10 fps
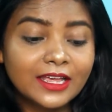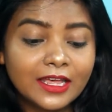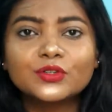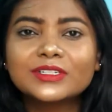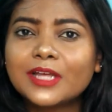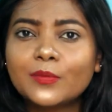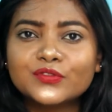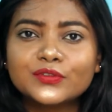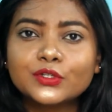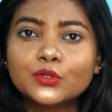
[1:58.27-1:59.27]
So it
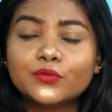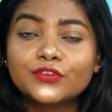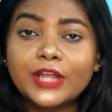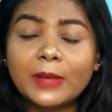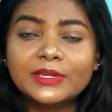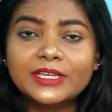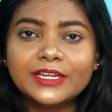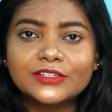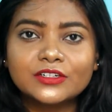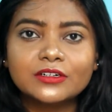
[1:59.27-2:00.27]
comes with a doe foot
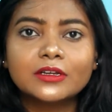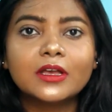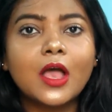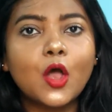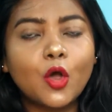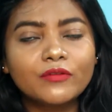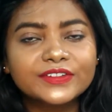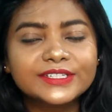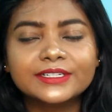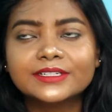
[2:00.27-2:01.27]
applicator.
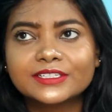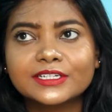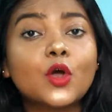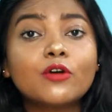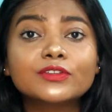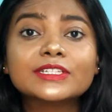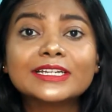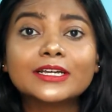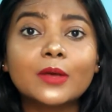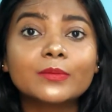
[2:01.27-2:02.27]
Obviously it's
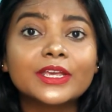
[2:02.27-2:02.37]
obviously come